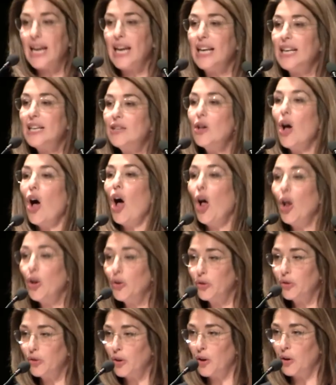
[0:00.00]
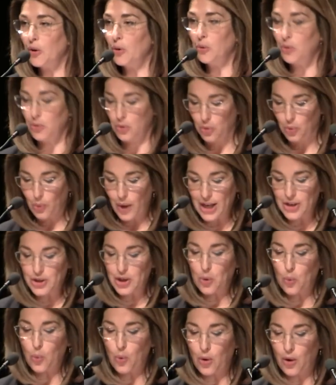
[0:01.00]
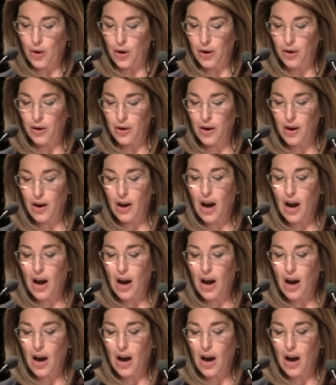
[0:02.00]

It is also waging war